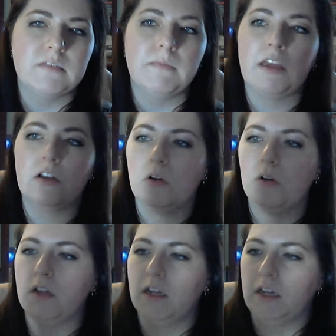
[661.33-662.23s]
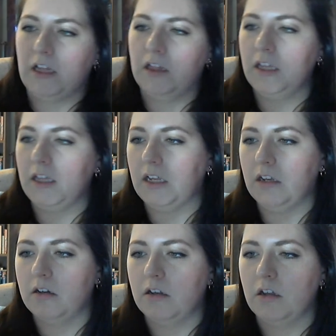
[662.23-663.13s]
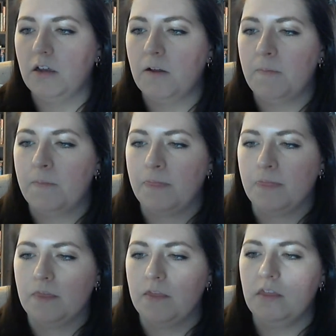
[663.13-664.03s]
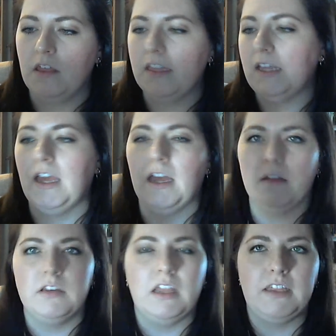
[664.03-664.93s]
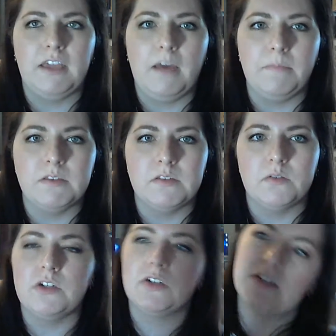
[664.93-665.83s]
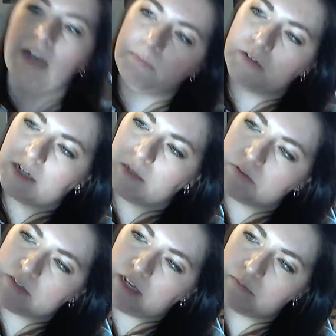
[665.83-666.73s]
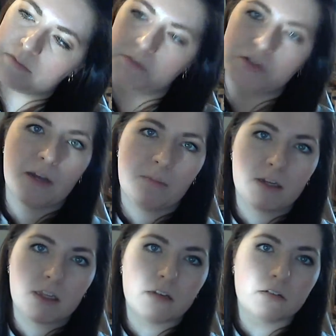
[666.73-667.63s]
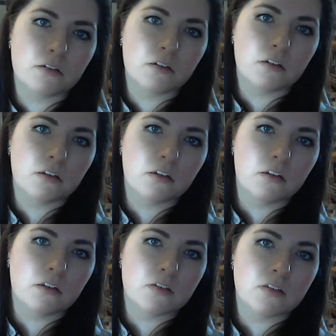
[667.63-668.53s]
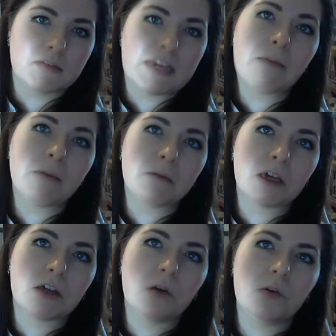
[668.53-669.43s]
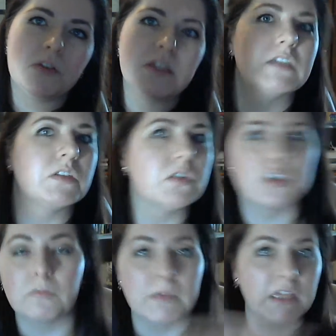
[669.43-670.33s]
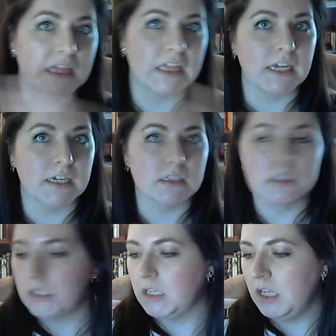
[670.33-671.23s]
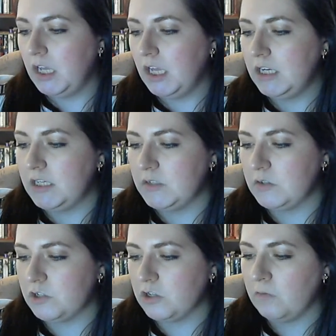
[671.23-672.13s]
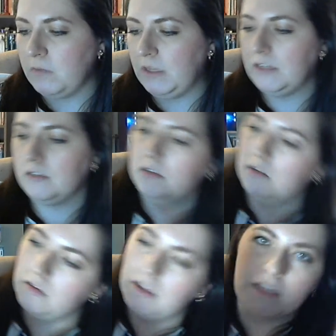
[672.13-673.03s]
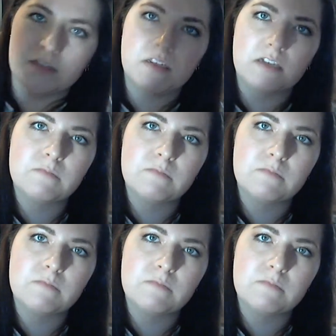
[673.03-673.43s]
my goal and I click it, nothing happens. So I just tapped it a couple times. Let me tap it again. So I'm tapping my goals. It doesn't show me a thing. And it doesn't show me, like it says